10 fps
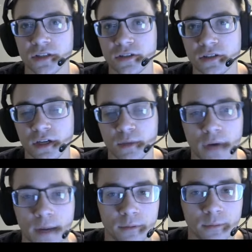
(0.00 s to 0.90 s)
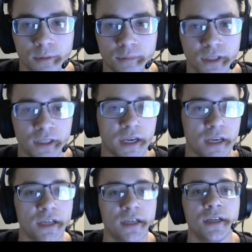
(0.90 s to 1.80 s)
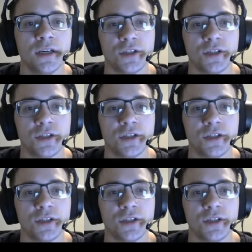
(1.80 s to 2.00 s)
There's going to probably be a